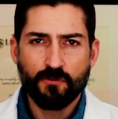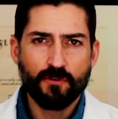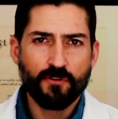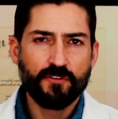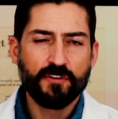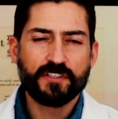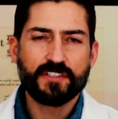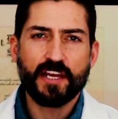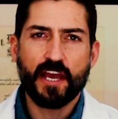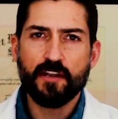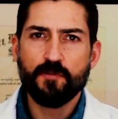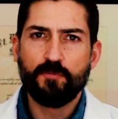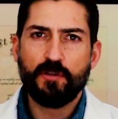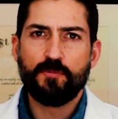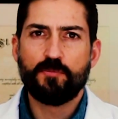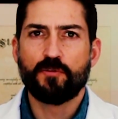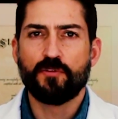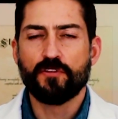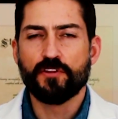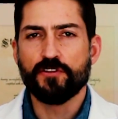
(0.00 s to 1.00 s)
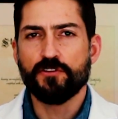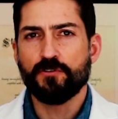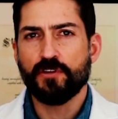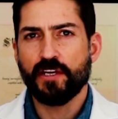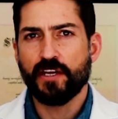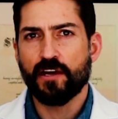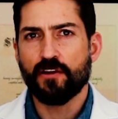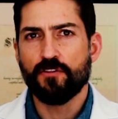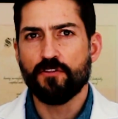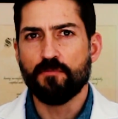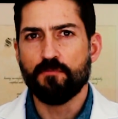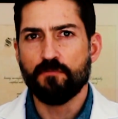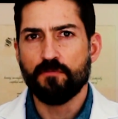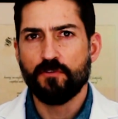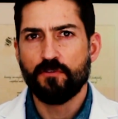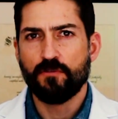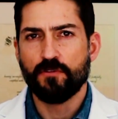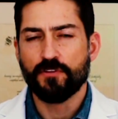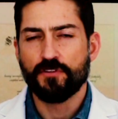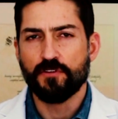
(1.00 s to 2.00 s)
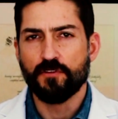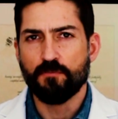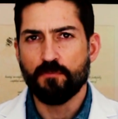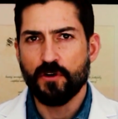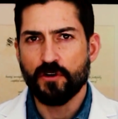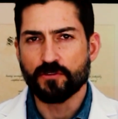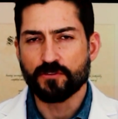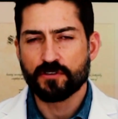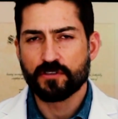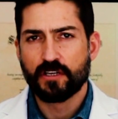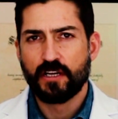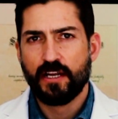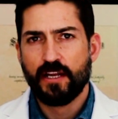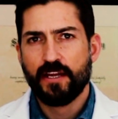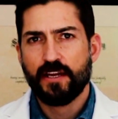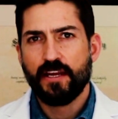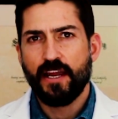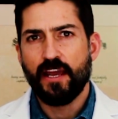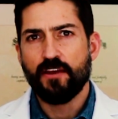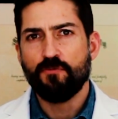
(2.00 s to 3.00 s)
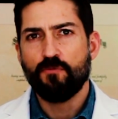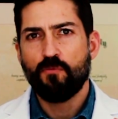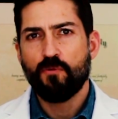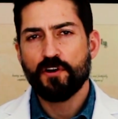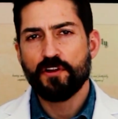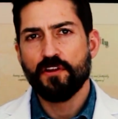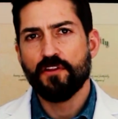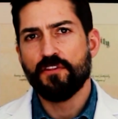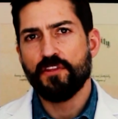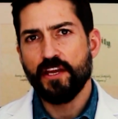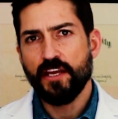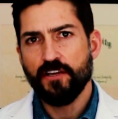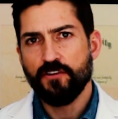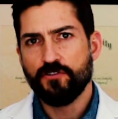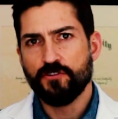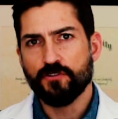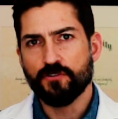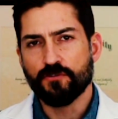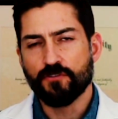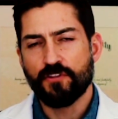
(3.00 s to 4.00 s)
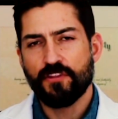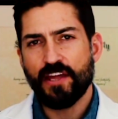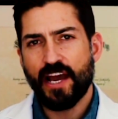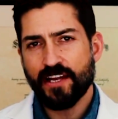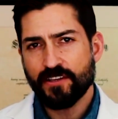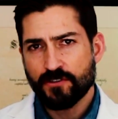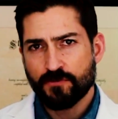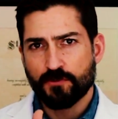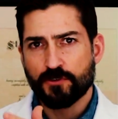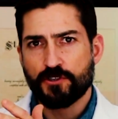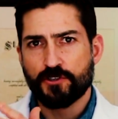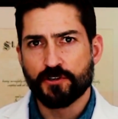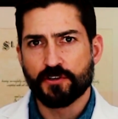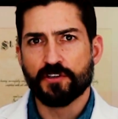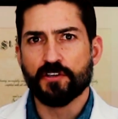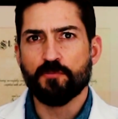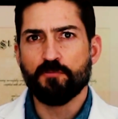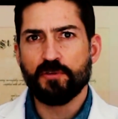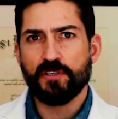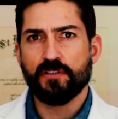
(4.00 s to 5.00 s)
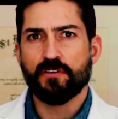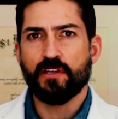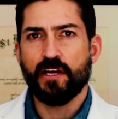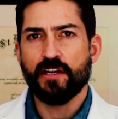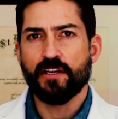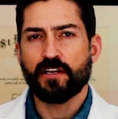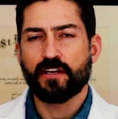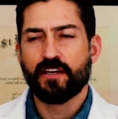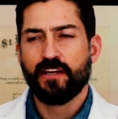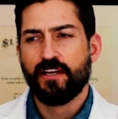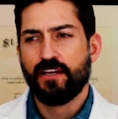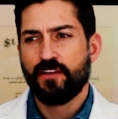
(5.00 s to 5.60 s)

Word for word: Who are the 10 people that you hang out with the most? And what do they do? That's what you're gonna be like.